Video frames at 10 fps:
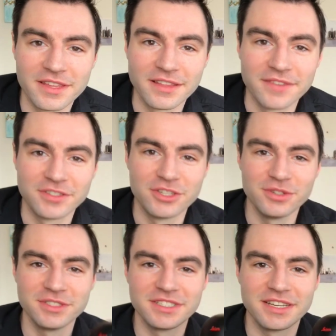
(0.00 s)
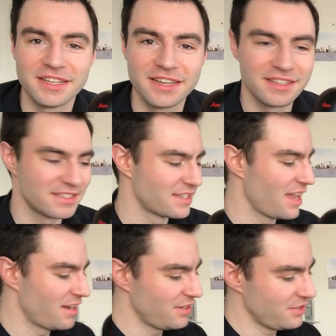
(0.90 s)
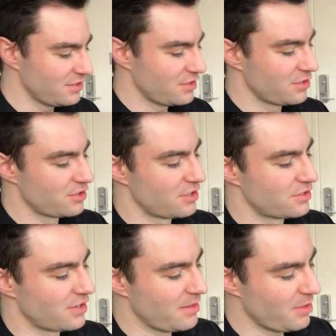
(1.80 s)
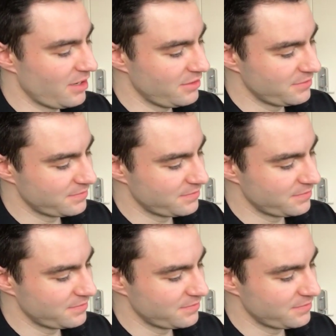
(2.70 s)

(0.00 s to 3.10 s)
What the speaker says: thing left to do is to connect the scanner to the tripod